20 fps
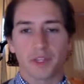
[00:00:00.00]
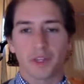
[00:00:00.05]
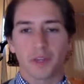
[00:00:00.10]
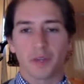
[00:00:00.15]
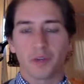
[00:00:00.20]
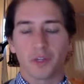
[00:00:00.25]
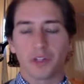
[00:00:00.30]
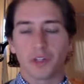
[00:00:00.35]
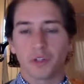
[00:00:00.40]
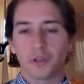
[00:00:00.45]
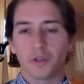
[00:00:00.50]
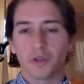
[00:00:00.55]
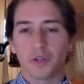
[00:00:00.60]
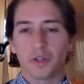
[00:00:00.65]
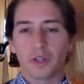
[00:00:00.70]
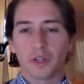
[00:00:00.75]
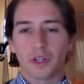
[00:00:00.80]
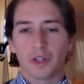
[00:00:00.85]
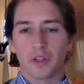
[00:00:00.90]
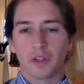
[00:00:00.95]
when you
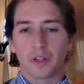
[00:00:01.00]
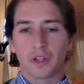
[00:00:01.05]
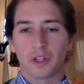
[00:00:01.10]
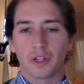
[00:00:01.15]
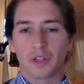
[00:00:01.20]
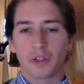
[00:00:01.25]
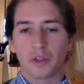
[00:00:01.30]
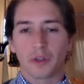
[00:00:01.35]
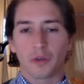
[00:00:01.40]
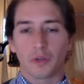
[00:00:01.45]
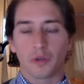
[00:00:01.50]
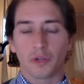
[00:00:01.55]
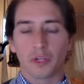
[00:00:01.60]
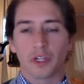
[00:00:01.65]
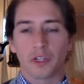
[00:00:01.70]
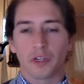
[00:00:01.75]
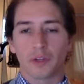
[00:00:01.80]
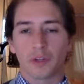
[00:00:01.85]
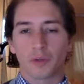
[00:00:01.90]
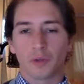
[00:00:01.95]
look at the
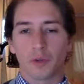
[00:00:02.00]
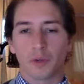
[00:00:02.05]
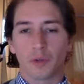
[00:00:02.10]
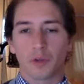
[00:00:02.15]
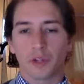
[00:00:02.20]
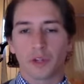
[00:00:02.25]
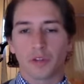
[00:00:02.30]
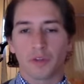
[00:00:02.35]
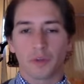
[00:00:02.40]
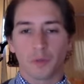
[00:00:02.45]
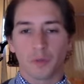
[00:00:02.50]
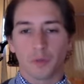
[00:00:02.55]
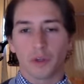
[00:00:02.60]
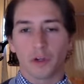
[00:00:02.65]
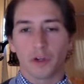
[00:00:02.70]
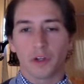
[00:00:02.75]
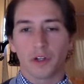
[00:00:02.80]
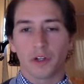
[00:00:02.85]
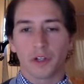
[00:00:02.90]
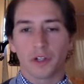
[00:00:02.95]
greek root of the
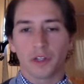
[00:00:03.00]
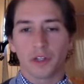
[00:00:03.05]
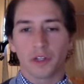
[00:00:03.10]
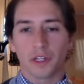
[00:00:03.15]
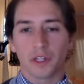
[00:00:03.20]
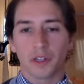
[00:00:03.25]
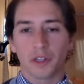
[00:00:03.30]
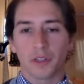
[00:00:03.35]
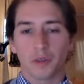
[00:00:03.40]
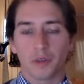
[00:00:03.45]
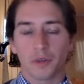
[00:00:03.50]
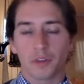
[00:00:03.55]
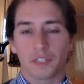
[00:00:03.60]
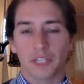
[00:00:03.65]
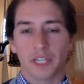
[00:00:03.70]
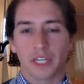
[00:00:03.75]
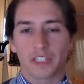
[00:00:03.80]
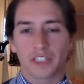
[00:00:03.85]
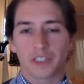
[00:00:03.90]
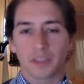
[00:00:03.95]
word
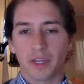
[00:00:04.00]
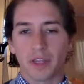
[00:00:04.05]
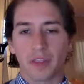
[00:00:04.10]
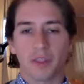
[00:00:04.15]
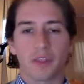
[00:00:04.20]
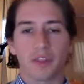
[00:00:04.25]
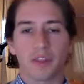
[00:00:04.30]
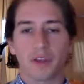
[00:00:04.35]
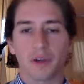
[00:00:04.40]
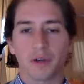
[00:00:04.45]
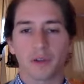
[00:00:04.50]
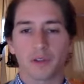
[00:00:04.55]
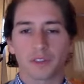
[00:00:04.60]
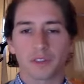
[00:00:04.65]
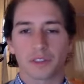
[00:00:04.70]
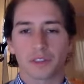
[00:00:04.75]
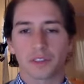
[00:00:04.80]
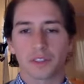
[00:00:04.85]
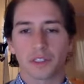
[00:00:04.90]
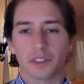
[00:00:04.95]
enthusiasm en
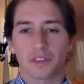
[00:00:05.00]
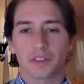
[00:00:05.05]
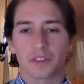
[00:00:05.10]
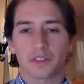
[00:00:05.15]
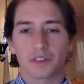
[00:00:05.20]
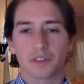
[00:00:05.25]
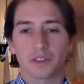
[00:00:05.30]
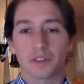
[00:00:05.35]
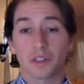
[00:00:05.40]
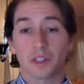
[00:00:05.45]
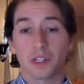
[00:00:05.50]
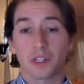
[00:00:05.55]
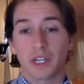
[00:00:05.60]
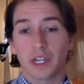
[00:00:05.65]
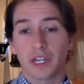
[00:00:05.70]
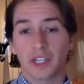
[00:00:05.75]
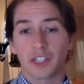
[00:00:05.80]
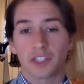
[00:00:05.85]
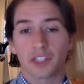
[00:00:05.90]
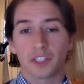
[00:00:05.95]
theos it's
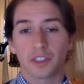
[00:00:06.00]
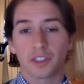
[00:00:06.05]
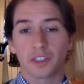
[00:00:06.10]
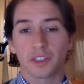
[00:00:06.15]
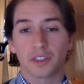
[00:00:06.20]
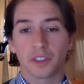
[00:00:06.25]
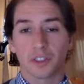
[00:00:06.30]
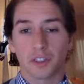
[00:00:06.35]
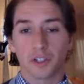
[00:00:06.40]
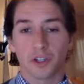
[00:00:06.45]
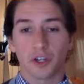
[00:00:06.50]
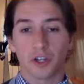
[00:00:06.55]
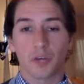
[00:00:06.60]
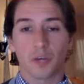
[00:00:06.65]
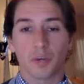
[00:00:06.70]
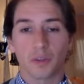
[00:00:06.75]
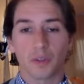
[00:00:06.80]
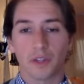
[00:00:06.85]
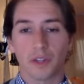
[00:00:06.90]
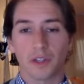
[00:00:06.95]
connection to the god
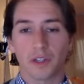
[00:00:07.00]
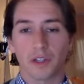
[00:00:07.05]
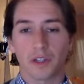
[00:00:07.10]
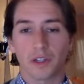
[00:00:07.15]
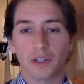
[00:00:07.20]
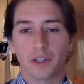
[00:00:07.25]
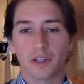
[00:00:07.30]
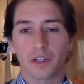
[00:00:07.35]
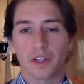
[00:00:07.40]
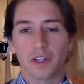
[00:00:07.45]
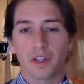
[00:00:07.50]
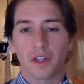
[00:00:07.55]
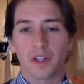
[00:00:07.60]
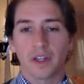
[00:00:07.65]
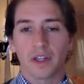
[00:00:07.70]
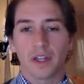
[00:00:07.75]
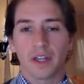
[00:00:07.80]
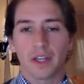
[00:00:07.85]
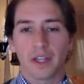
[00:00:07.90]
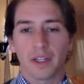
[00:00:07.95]
within
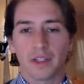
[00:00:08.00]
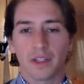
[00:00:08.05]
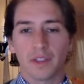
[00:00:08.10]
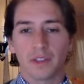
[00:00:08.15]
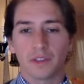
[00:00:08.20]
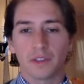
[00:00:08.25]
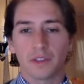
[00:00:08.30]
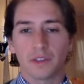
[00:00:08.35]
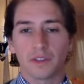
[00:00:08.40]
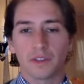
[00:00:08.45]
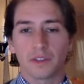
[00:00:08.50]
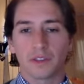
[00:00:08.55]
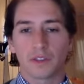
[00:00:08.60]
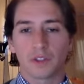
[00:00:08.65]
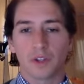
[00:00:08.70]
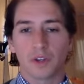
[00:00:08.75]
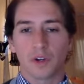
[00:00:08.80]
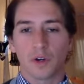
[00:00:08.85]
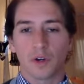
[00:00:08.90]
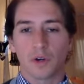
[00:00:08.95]
and
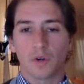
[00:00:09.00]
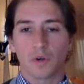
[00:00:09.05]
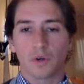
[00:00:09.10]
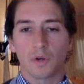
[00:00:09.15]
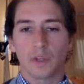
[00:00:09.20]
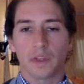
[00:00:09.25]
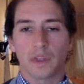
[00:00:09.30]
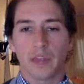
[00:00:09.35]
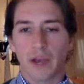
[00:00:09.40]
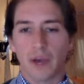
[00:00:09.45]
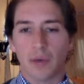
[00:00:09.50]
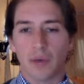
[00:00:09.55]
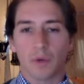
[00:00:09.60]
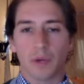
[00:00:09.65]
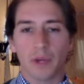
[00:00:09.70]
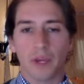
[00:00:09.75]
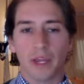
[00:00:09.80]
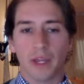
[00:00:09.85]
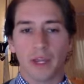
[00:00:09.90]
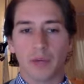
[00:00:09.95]
so in that
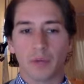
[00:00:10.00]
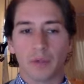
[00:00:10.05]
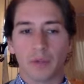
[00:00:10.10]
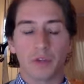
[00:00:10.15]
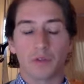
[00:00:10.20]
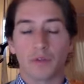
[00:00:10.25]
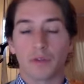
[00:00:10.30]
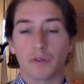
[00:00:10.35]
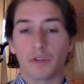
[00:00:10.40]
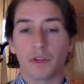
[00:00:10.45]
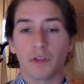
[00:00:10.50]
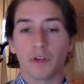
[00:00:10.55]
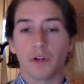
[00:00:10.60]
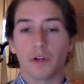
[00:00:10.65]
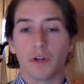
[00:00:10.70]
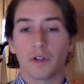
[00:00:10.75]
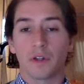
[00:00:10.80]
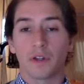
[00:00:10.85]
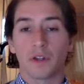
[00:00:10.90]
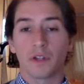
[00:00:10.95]
way when you
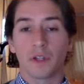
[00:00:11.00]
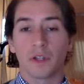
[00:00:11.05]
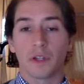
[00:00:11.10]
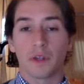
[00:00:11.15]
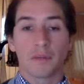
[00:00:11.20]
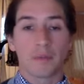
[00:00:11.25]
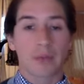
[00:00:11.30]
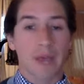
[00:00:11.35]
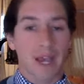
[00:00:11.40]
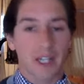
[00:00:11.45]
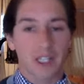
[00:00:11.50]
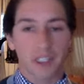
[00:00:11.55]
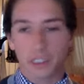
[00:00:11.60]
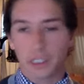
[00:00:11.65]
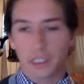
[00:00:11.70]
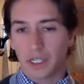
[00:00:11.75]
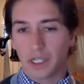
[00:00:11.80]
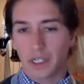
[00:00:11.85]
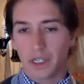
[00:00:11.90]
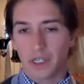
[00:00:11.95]
feel
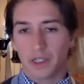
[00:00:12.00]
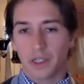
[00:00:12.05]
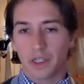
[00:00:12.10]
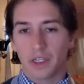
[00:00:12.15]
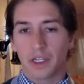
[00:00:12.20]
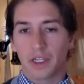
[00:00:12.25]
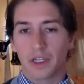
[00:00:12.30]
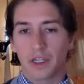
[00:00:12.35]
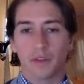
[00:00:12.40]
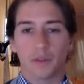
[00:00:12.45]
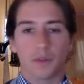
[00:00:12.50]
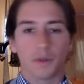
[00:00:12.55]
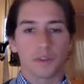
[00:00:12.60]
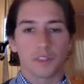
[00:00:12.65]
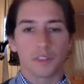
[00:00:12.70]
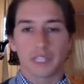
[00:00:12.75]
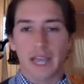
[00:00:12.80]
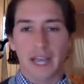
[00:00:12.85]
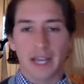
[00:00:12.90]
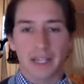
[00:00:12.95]
passionate and
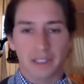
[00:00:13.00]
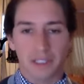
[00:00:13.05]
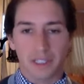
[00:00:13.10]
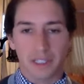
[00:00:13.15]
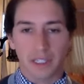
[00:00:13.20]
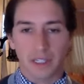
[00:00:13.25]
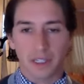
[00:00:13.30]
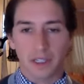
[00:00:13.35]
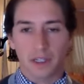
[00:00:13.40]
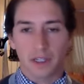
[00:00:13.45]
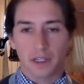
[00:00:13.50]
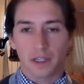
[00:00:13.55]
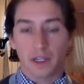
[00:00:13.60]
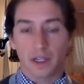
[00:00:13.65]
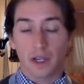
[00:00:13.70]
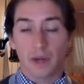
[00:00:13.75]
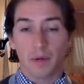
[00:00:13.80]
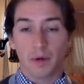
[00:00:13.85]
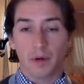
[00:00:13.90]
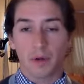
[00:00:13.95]
enthusiastic
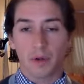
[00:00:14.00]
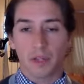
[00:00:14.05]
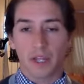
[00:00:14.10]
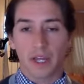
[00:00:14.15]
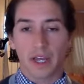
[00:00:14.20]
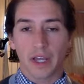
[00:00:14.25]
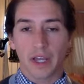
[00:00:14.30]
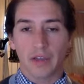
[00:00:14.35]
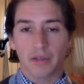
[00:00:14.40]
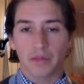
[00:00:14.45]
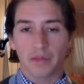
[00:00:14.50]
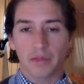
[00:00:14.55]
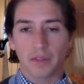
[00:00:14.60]
about life